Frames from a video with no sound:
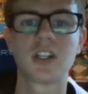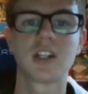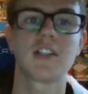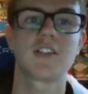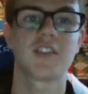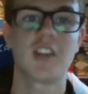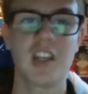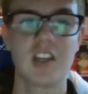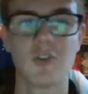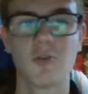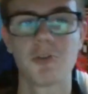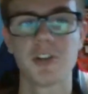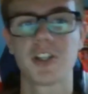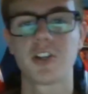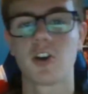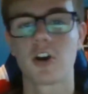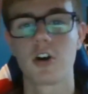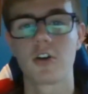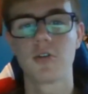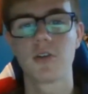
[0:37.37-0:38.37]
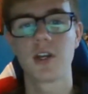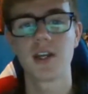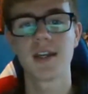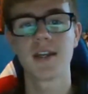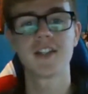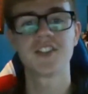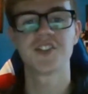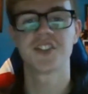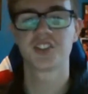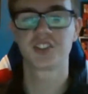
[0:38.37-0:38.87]
It is here we go. It
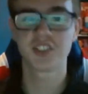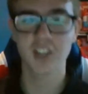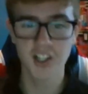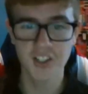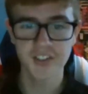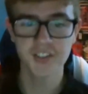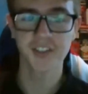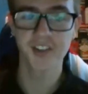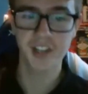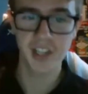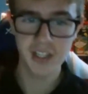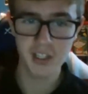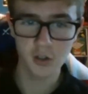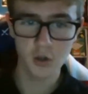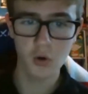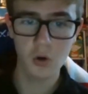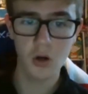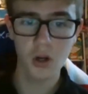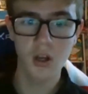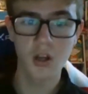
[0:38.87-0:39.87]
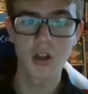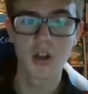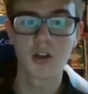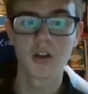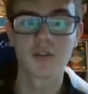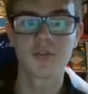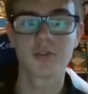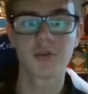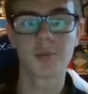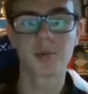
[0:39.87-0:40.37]
is a done deal.
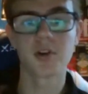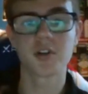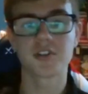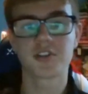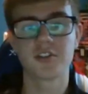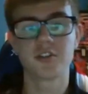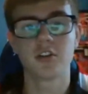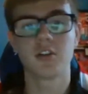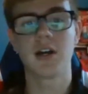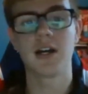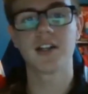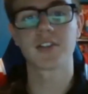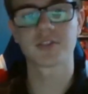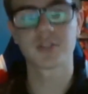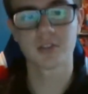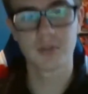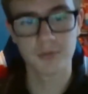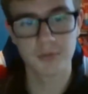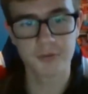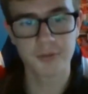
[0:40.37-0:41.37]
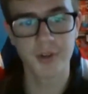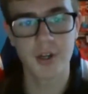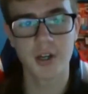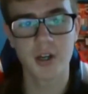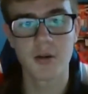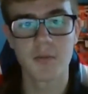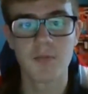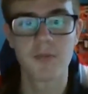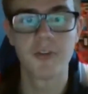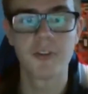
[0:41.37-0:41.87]
Fabrizio has
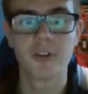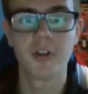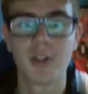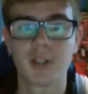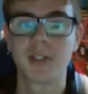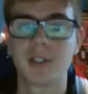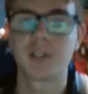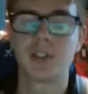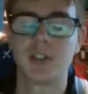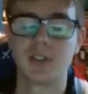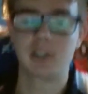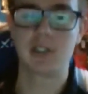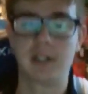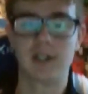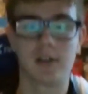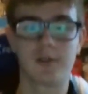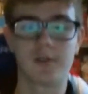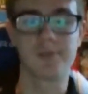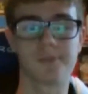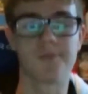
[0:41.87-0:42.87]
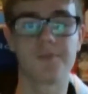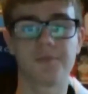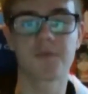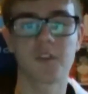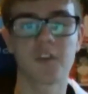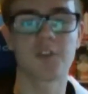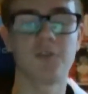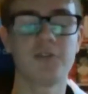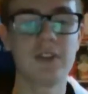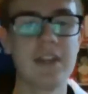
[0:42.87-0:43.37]
confirmed
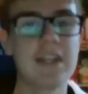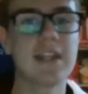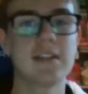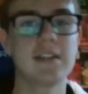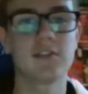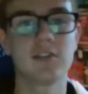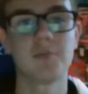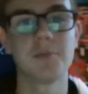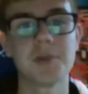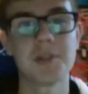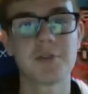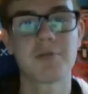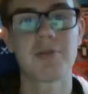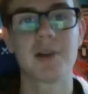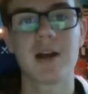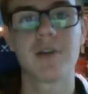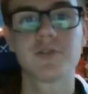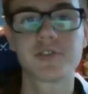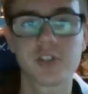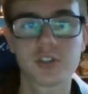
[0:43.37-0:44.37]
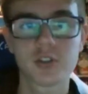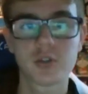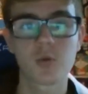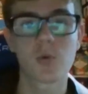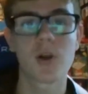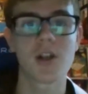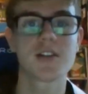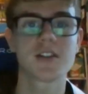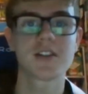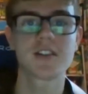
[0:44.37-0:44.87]
the fee to be around
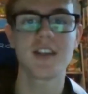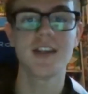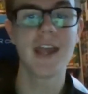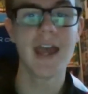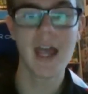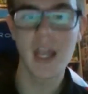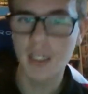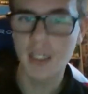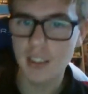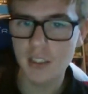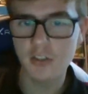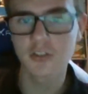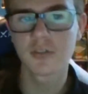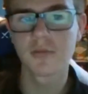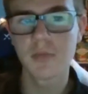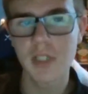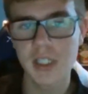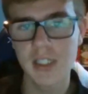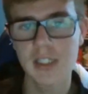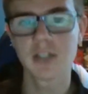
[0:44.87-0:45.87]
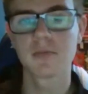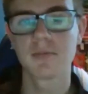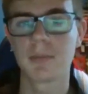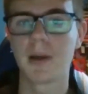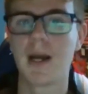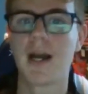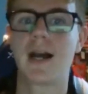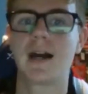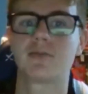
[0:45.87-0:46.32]
£28 million.